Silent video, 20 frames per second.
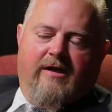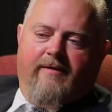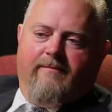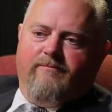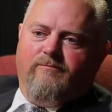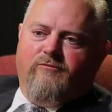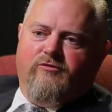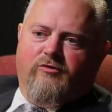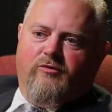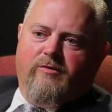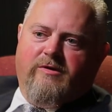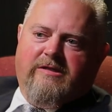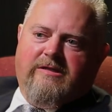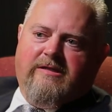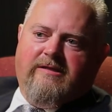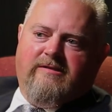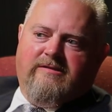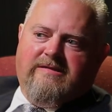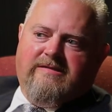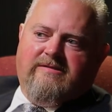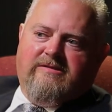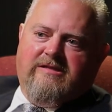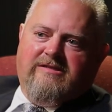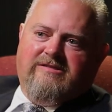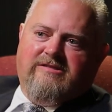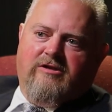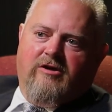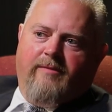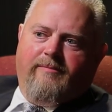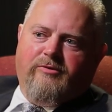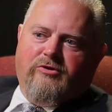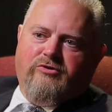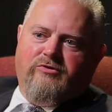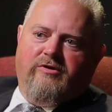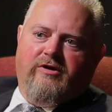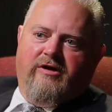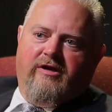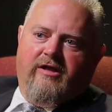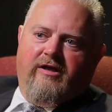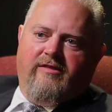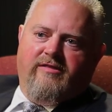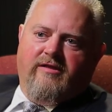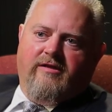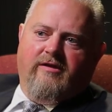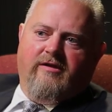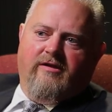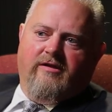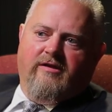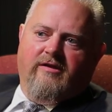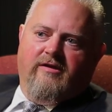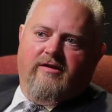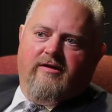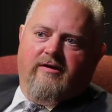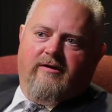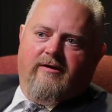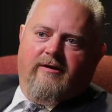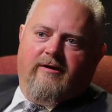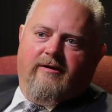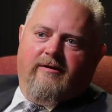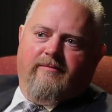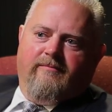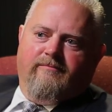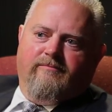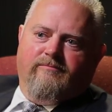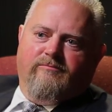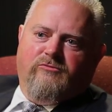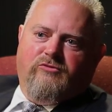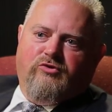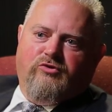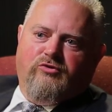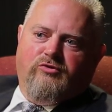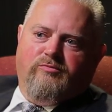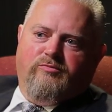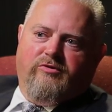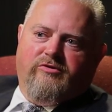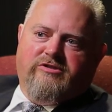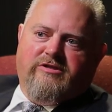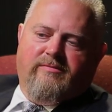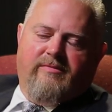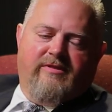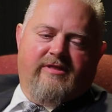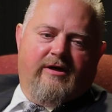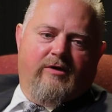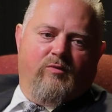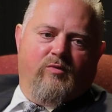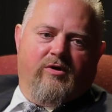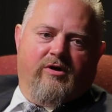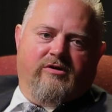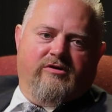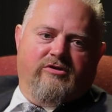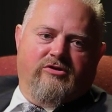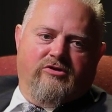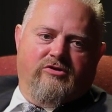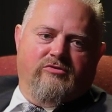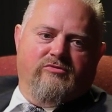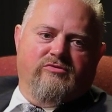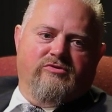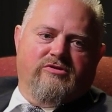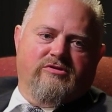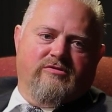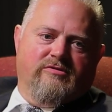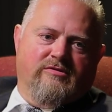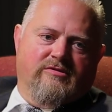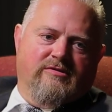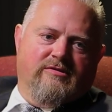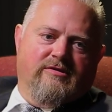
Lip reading: Yeah, so it's an opportunity, I think, to put some of that work to use.